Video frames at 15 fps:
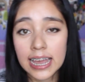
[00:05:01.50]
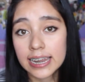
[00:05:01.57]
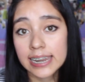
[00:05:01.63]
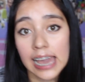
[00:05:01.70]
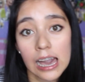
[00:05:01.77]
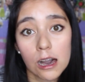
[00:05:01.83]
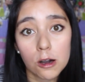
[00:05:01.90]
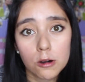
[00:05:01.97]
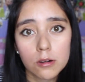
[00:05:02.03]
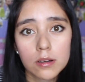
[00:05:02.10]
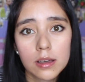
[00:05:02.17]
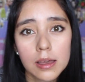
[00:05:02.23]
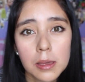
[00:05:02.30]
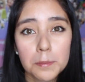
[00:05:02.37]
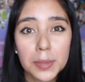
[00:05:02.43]
stand out,
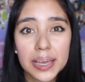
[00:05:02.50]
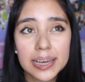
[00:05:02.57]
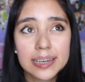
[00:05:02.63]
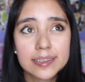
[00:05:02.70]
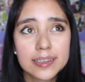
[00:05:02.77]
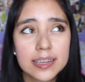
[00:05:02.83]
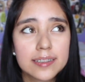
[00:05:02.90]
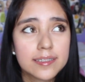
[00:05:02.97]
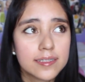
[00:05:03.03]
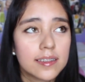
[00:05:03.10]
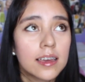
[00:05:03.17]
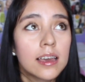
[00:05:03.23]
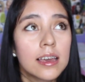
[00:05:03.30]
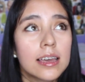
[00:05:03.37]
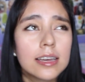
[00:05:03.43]
because
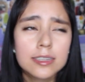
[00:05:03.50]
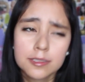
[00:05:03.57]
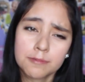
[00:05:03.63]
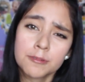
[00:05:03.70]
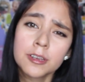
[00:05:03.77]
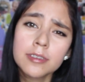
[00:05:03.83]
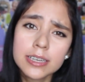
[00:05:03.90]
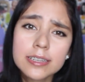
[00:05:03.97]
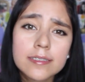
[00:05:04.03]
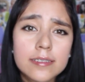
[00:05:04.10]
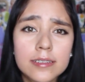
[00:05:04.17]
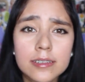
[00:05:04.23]
it's really